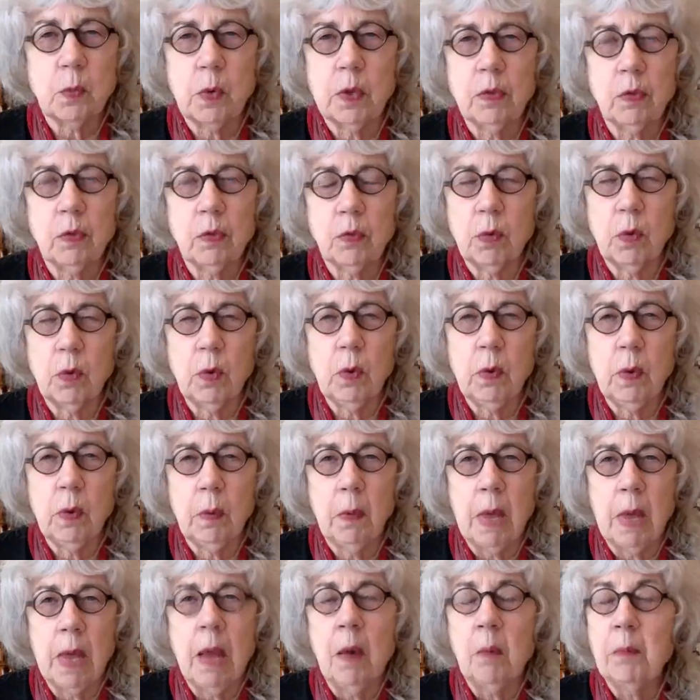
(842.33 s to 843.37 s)
went through,
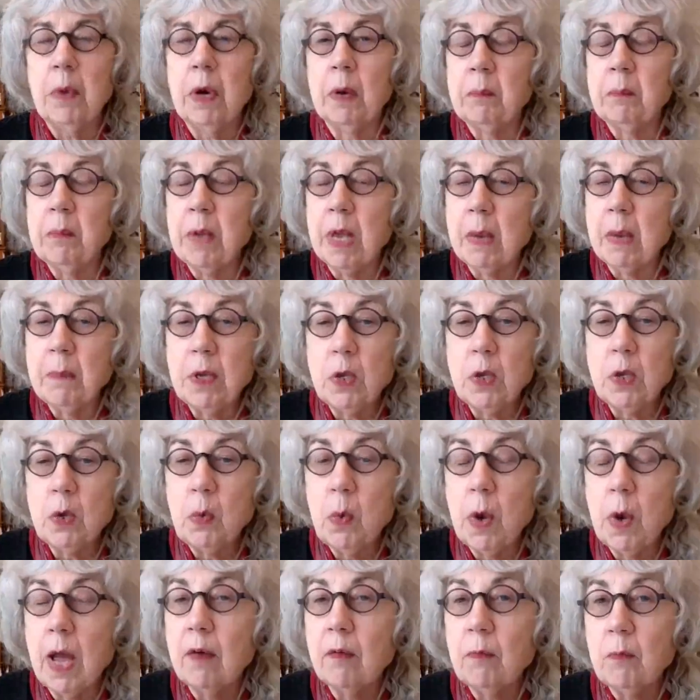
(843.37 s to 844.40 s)
but maybe
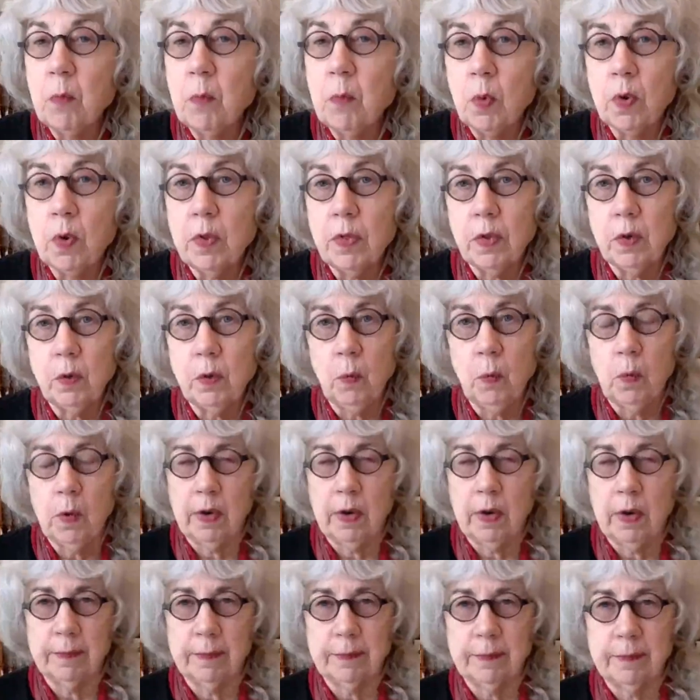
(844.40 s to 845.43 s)
you have more than
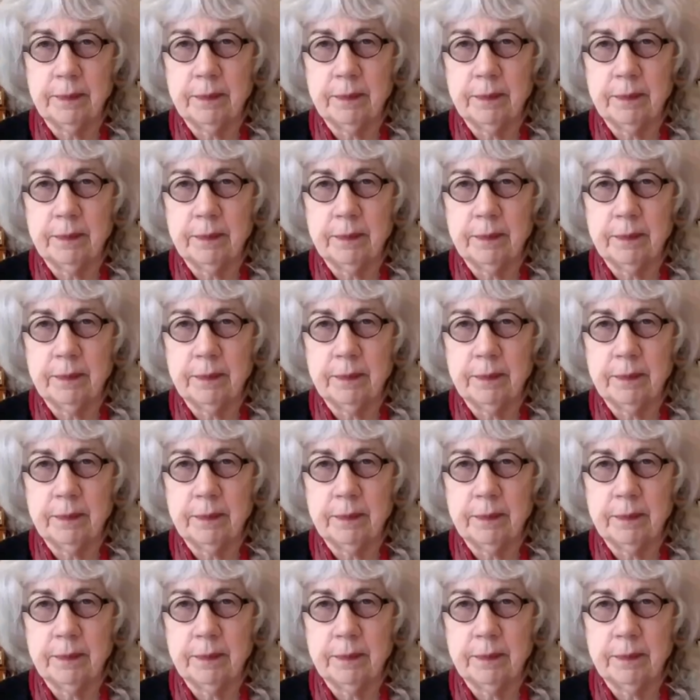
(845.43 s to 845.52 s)
one.